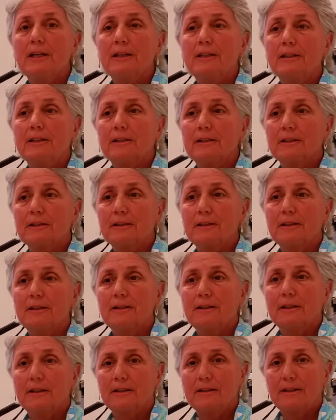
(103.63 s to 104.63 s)
the
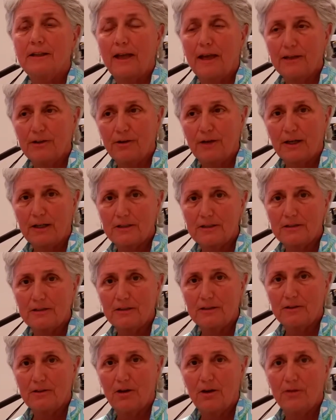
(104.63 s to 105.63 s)
cataracts
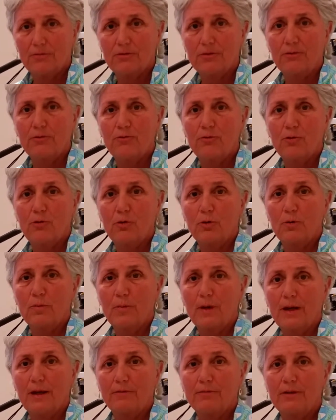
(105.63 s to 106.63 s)
that often form
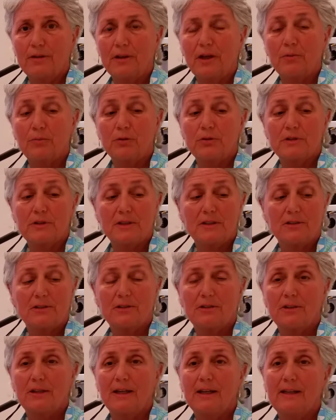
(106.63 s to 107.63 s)
after that
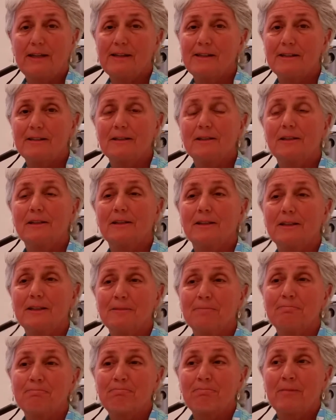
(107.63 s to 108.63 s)
procedure, and
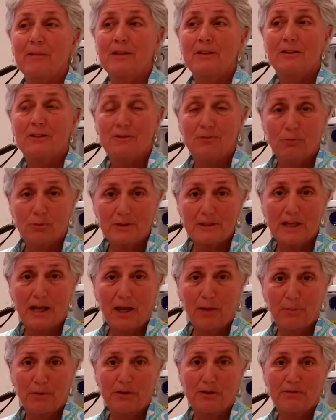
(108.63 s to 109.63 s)
was
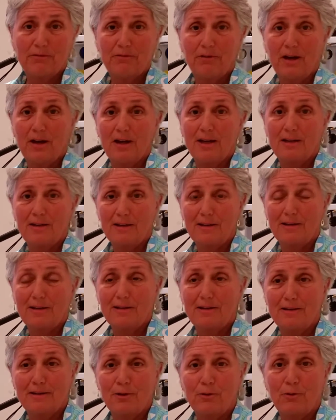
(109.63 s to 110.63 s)
happy to find
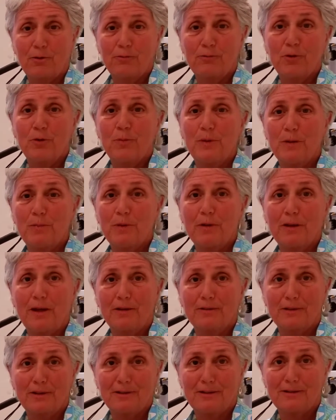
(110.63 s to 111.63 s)
that there were a few people
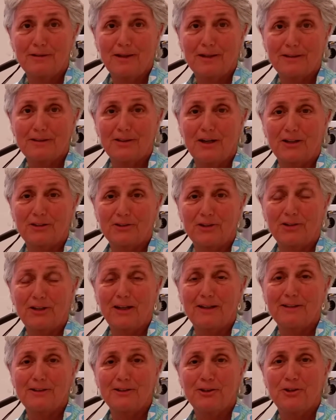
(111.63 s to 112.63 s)
out there like Dr.
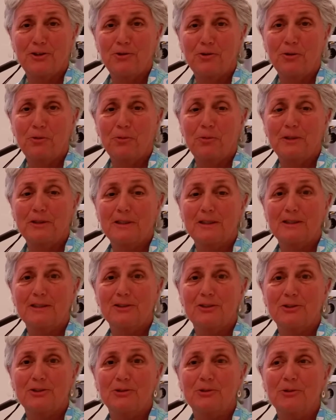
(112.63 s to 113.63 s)
Geller who were willing
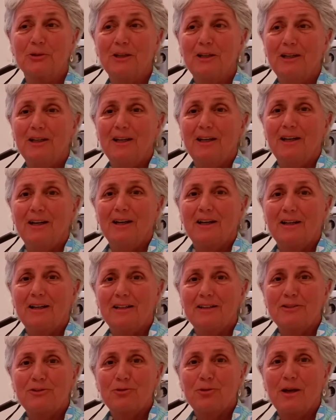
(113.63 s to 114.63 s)
to
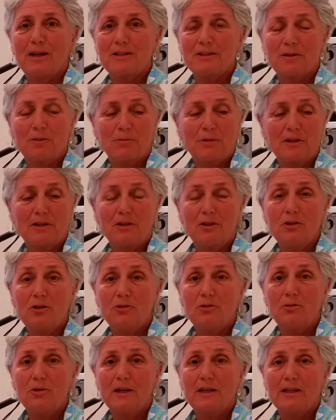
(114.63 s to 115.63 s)
try something
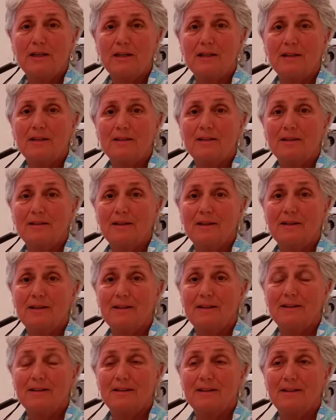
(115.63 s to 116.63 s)
new. And
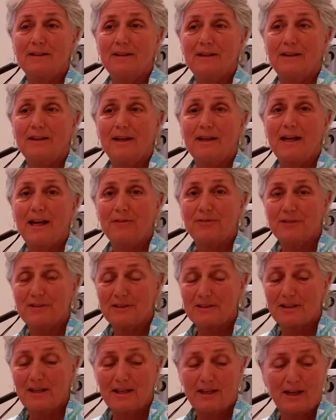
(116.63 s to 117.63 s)
I have to
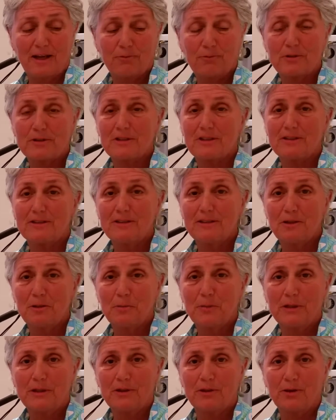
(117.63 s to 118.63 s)
say I was a little
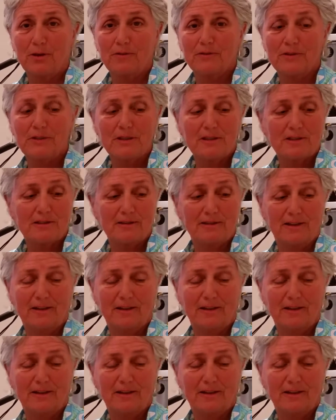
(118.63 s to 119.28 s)
bit nervous,